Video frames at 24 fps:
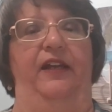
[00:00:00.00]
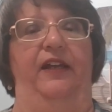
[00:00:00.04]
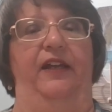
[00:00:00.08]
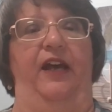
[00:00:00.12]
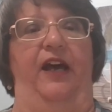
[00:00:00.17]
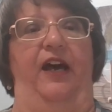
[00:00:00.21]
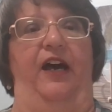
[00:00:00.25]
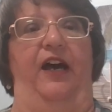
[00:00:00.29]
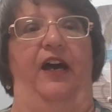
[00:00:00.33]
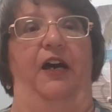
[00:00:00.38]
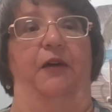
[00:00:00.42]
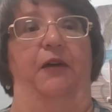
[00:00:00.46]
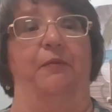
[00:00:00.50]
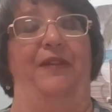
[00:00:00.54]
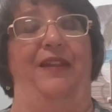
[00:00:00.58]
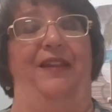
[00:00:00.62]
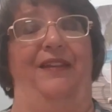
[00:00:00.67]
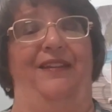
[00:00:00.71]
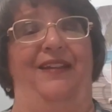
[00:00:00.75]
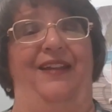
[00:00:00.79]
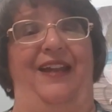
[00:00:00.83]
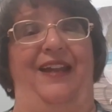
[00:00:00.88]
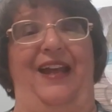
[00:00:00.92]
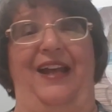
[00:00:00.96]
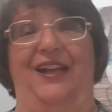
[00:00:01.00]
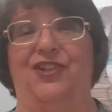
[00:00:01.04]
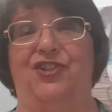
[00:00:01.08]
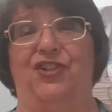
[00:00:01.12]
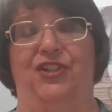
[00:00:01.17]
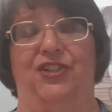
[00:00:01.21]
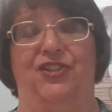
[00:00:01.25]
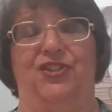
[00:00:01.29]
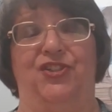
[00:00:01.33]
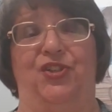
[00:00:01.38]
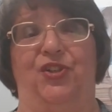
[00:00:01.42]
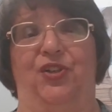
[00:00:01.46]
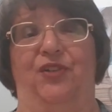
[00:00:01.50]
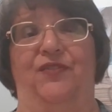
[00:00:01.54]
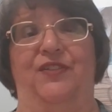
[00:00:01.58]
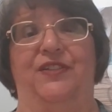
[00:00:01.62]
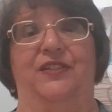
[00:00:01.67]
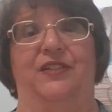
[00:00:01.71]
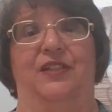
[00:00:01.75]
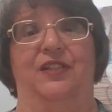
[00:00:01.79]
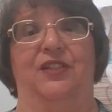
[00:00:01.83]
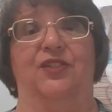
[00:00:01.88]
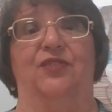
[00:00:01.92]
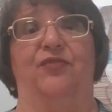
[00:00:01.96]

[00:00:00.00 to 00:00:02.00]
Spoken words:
that actually services